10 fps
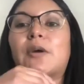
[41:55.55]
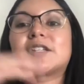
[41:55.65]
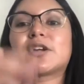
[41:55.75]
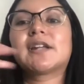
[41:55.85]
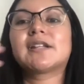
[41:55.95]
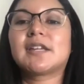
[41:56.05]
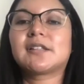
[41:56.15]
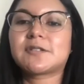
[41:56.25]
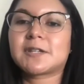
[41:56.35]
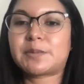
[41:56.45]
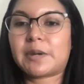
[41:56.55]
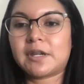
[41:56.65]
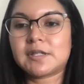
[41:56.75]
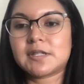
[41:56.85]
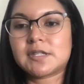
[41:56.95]
So I try to take those
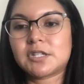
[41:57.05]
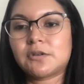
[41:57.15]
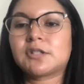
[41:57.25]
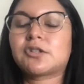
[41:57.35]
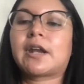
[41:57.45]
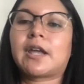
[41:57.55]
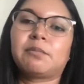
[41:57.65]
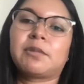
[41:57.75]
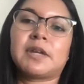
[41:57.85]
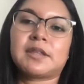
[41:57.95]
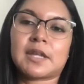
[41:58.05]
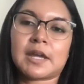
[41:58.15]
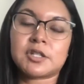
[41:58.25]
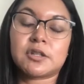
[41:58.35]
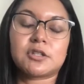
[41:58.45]
experiences too and try to implement
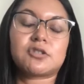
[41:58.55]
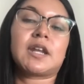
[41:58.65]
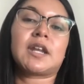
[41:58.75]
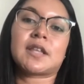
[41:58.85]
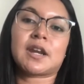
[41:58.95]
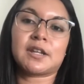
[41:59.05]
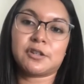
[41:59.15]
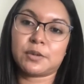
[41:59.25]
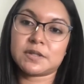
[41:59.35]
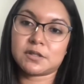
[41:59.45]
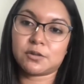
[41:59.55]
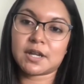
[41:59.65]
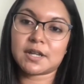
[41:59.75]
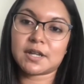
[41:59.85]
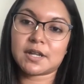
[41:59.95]
that into the training that I do with
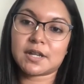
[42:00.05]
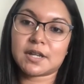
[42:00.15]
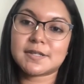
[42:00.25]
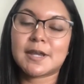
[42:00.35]
students,